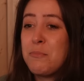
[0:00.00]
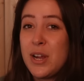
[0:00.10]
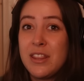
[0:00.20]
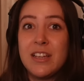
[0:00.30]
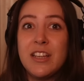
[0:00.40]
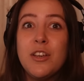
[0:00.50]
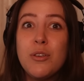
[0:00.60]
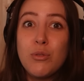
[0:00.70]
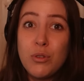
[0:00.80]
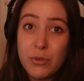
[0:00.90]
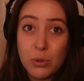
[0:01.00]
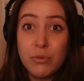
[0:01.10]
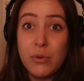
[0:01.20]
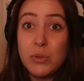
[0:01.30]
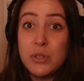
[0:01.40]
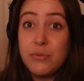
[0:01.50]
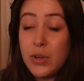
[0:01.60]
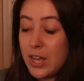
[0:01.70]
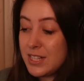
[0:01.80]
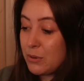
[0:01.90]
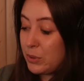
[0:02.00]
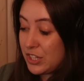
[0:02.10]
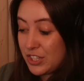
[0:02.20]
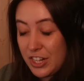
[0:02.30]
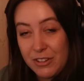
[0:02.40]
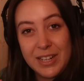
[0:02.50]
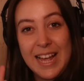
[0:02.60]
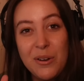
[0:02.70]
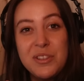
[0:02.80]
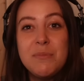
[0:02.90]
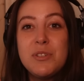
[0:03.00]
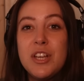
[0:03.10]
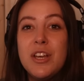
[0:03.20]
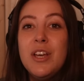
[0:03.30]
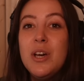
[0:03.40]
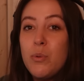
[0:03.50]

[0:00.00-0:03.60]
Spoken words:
of breath that can go through the vocal folds first, and we're just kind of allowing them to,